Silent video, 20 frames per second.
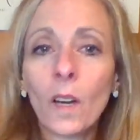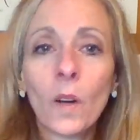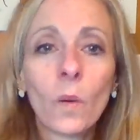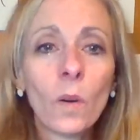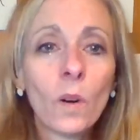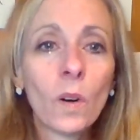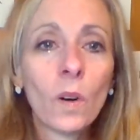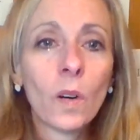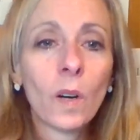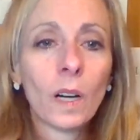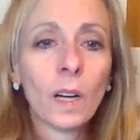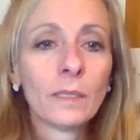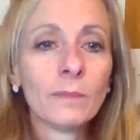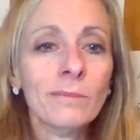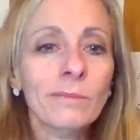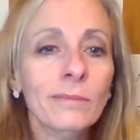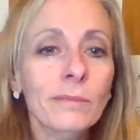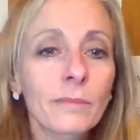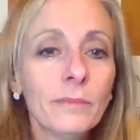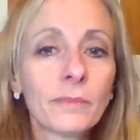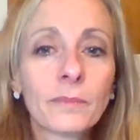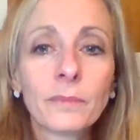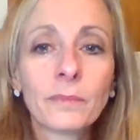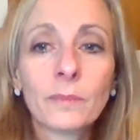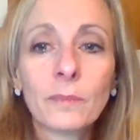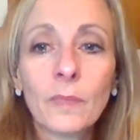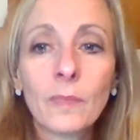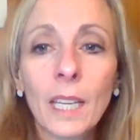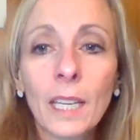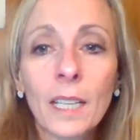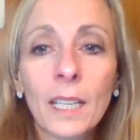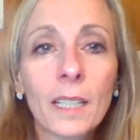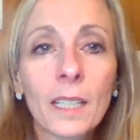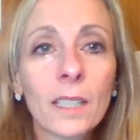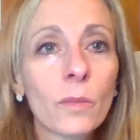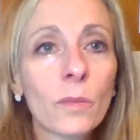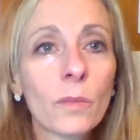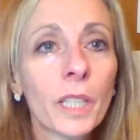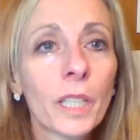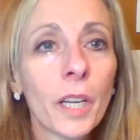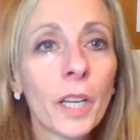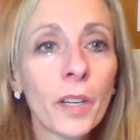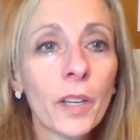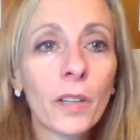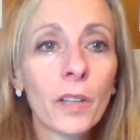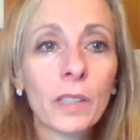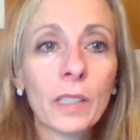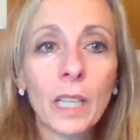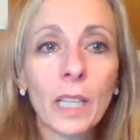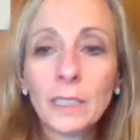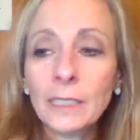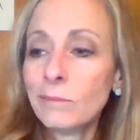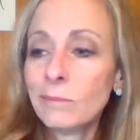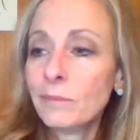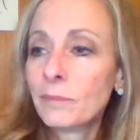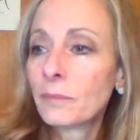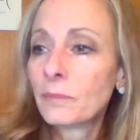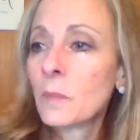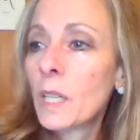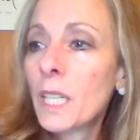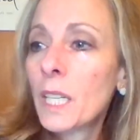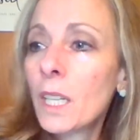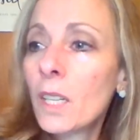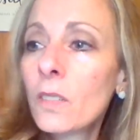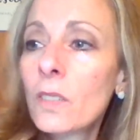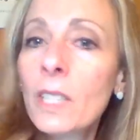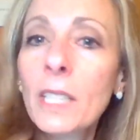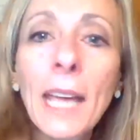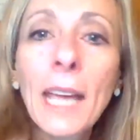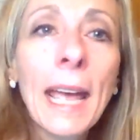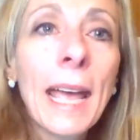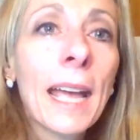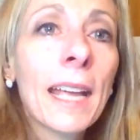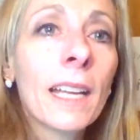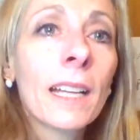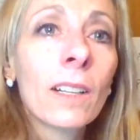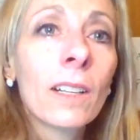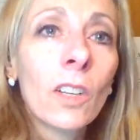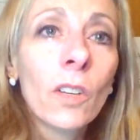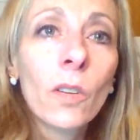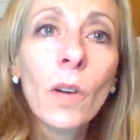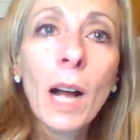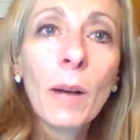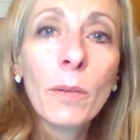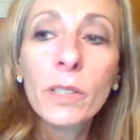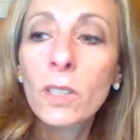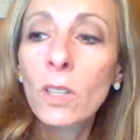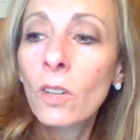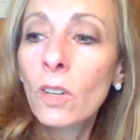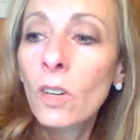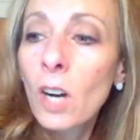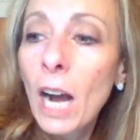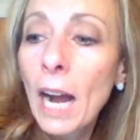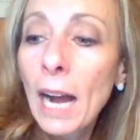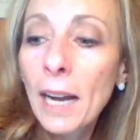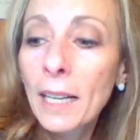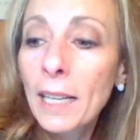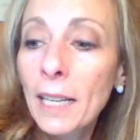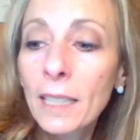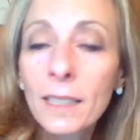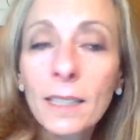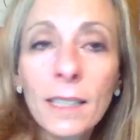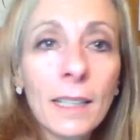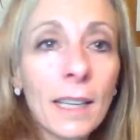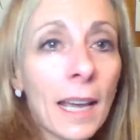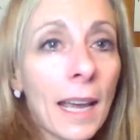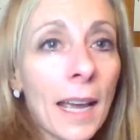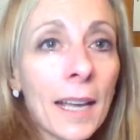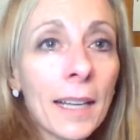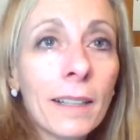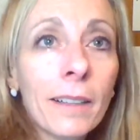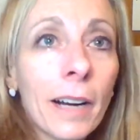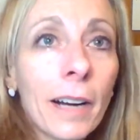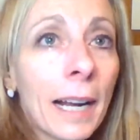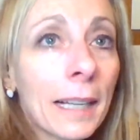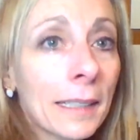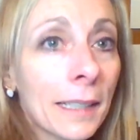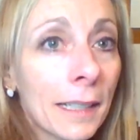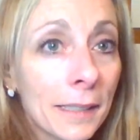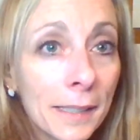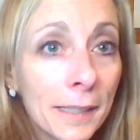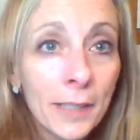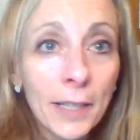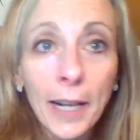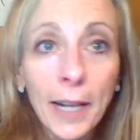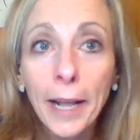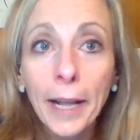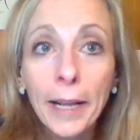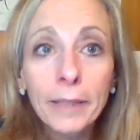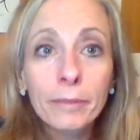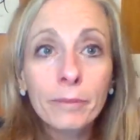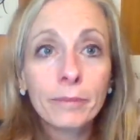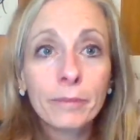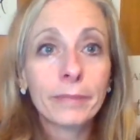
Woo! Ladies, we knew. We knew today. You knew I was going to cry again today. Cried yesterday.